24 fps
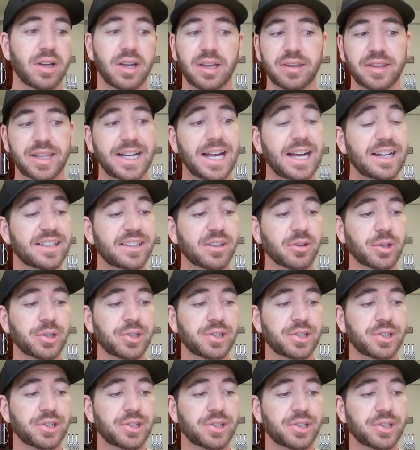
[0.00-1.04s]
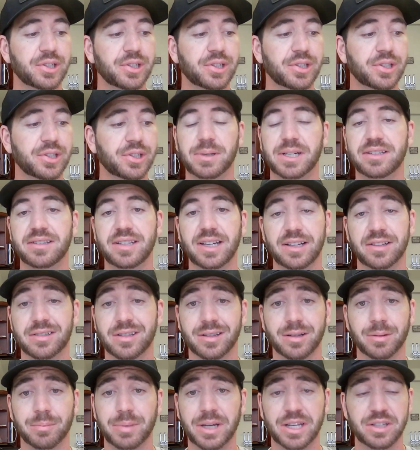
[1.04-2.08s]
They got killer deals on last-minute tickets
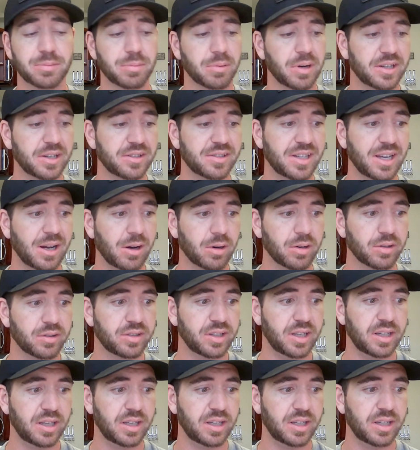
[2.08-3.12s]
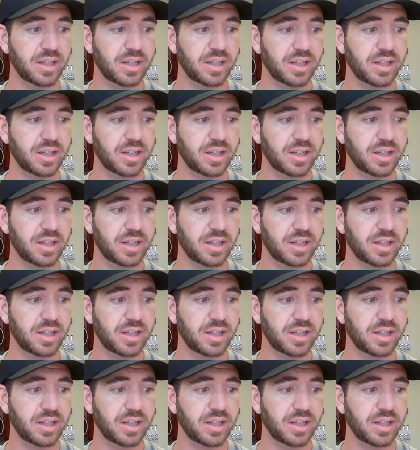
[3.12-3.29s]
and their best price guarantee.